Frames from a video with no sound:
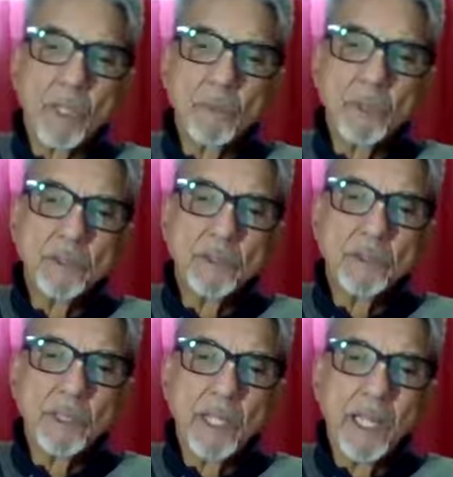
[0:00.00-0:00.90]

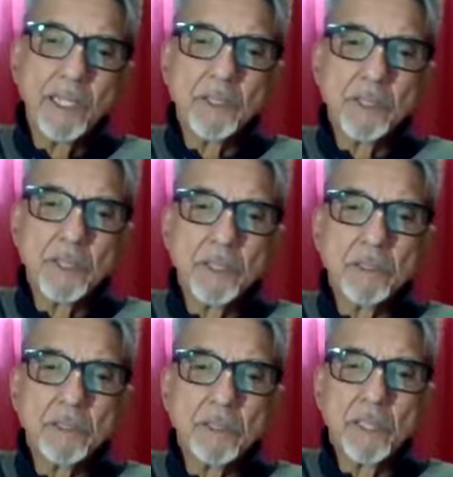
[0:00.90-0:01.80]
with
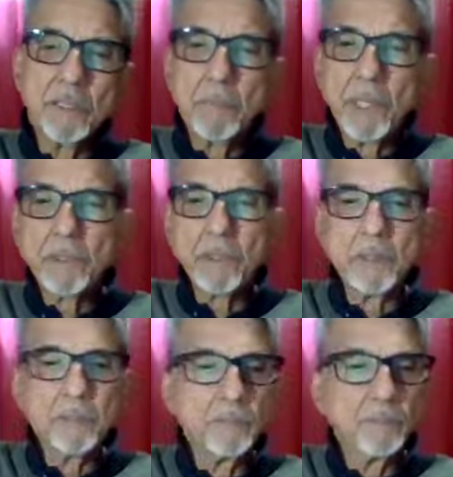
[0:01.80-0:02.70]
energies and matter.